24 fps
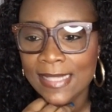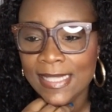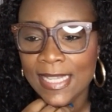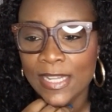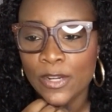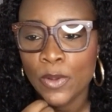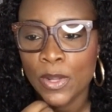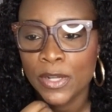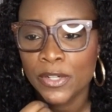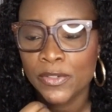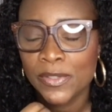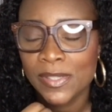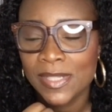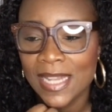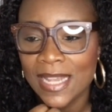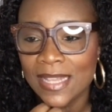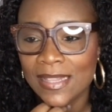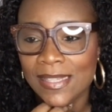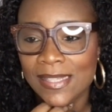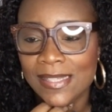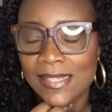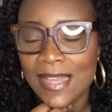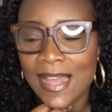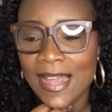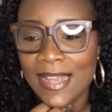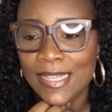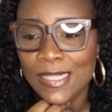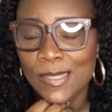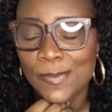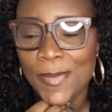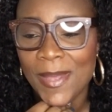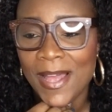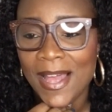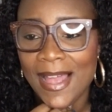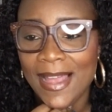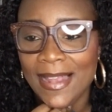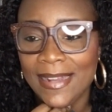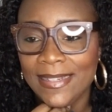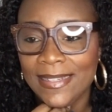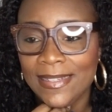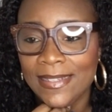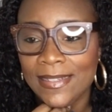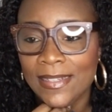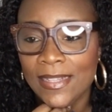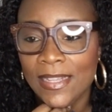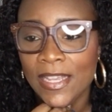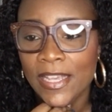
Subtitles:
They don't understand the science behind it.